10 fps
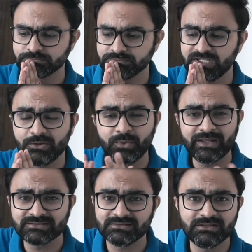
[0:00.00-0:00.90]
There are
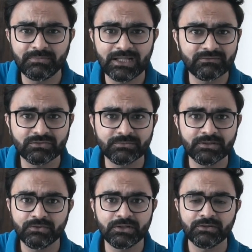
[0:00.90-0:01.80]
various other platforms
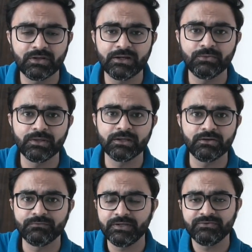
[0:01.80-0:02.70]
that you can try doing it.
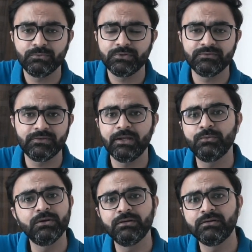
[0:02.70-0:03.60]
Your Facebook is there,
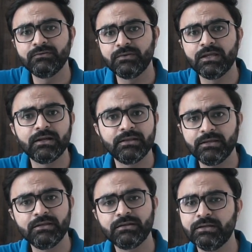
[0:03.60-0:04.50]
Twitter is there. I
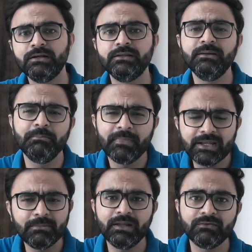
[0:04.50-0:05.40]
think there are
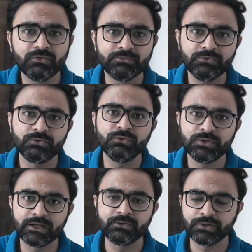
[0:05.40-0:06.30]
many platforms to do
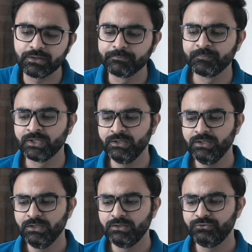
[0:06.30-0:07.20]
that today.
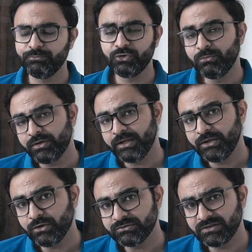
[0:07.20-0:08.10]
So promoting
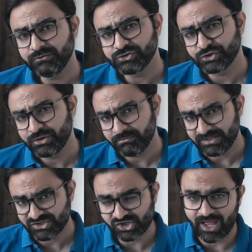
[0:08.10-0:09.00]
yourself, you shouldn't
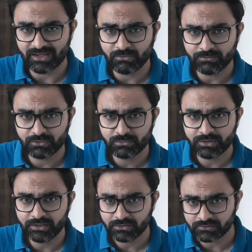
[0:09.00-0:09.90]
be shy about
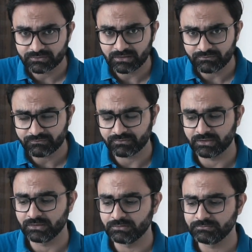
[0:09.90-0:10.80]
promoting yourself.
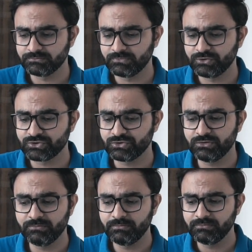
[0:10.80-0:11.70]
You
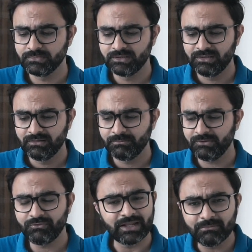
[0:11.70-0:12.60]
should
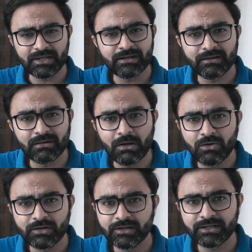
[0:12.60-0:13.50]
be very blatant
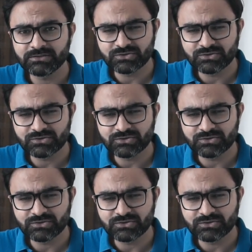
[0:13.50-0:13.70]
about it and